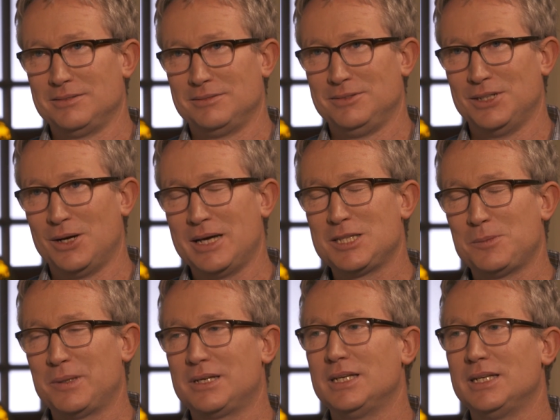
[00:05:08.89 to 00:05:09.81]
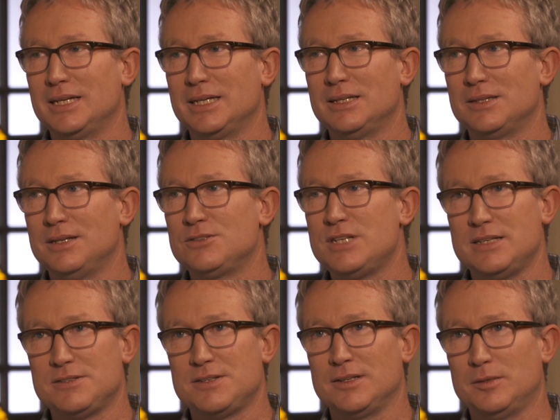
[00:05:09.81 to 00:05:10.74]
Yep. You know, at the beginning, there's
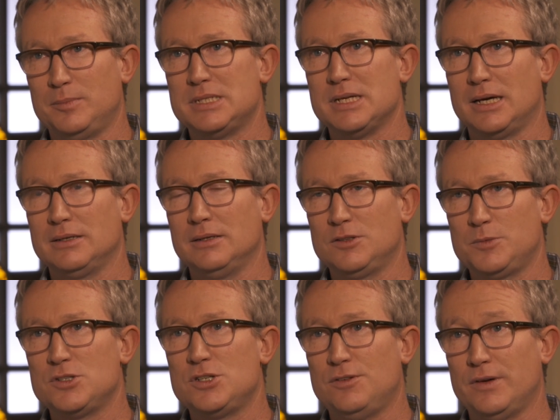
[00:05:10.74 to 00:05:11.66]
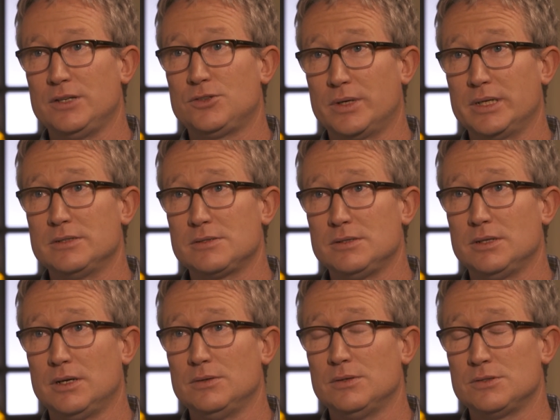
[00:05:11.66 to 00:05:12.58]
testing to be done, especially face rigs, you know, yep.